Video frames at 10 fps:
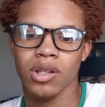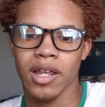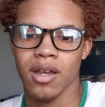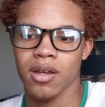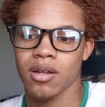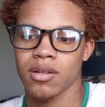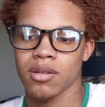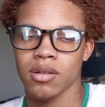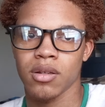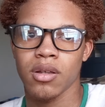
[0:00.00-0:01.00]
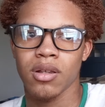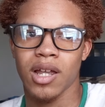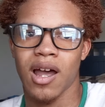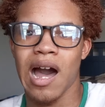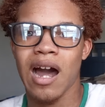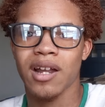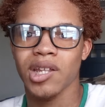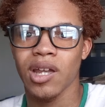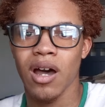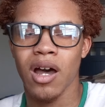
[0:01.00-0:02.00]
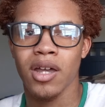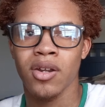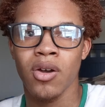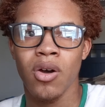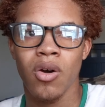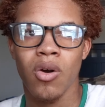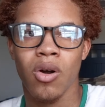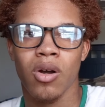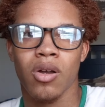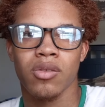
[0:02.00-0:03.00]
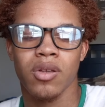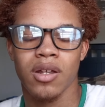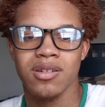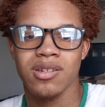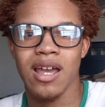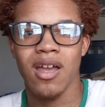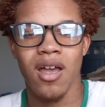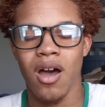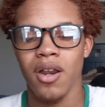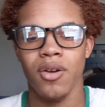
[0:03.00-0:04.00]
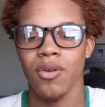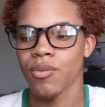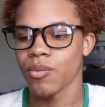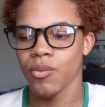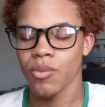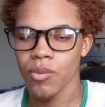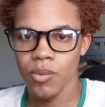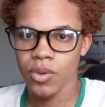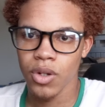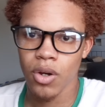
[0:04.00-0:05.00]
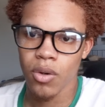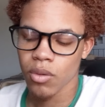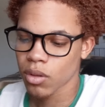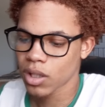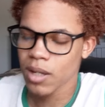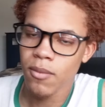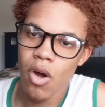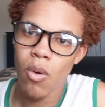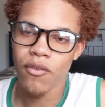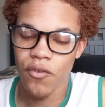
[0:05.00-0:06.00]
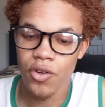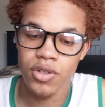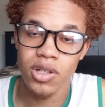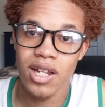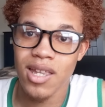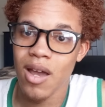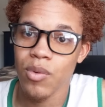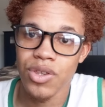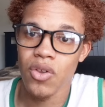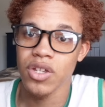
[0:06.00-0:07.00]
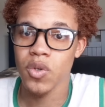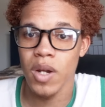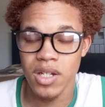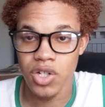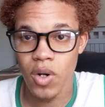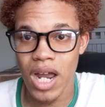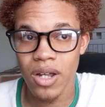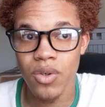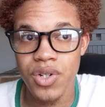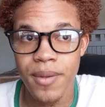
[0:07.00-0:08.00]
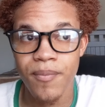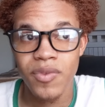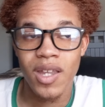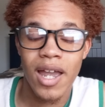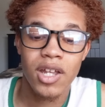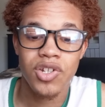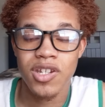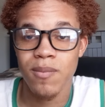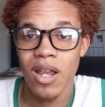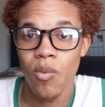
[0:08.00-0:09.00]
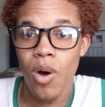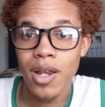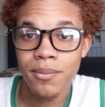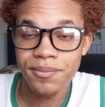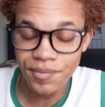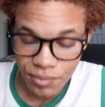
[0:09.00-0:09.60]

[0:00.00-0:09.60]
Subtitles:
like an octagon or a decagon, or keep going further like that with all these crazy triangles. I could just make one